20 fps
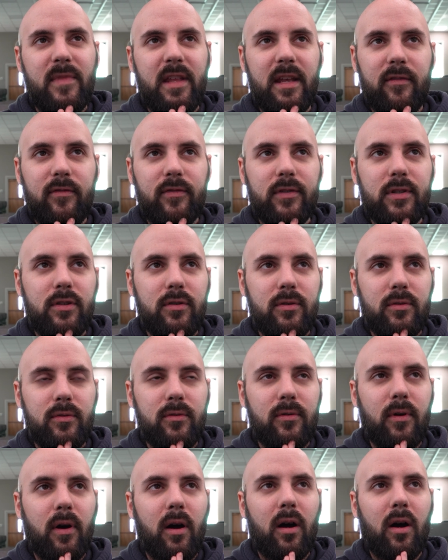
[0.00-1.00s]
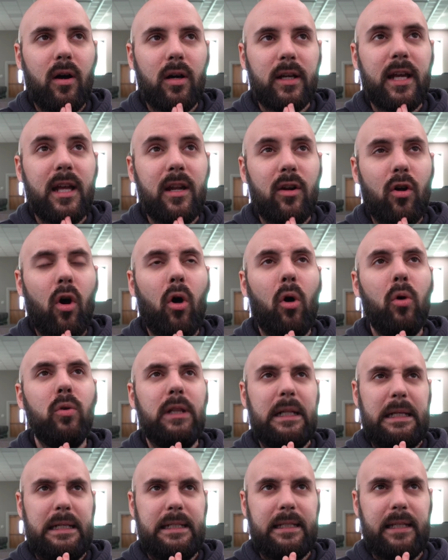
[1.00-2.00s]
If you can
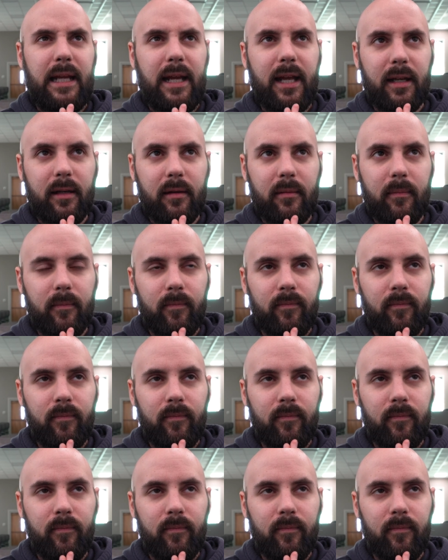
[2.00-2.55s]
only sing